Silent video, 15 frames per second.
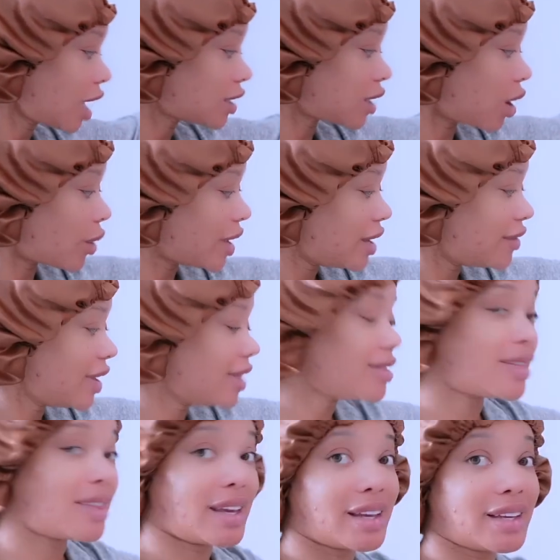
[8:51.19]
So even
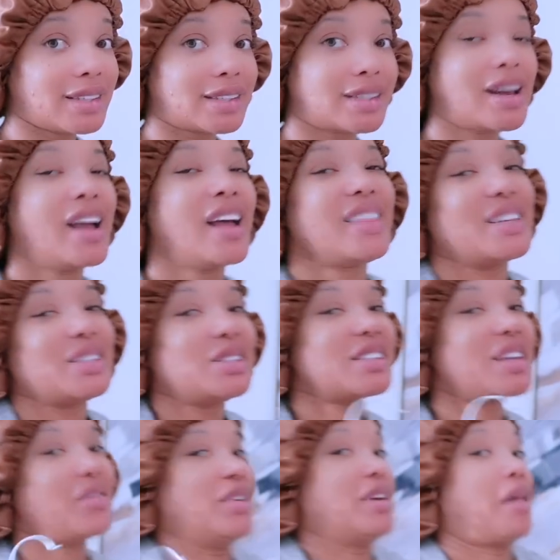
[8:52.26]
this this is
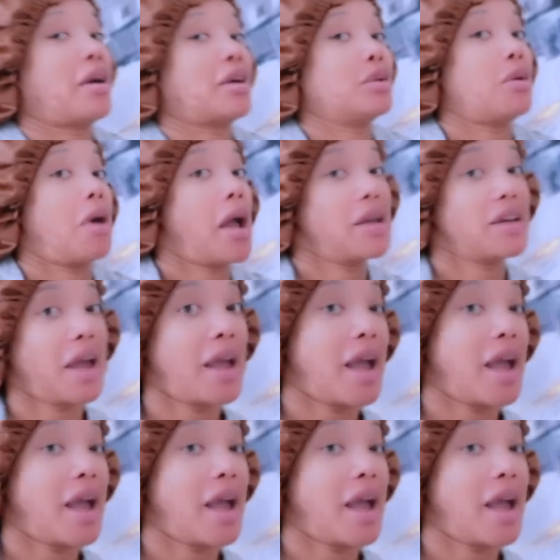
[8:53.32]
giving like a little A K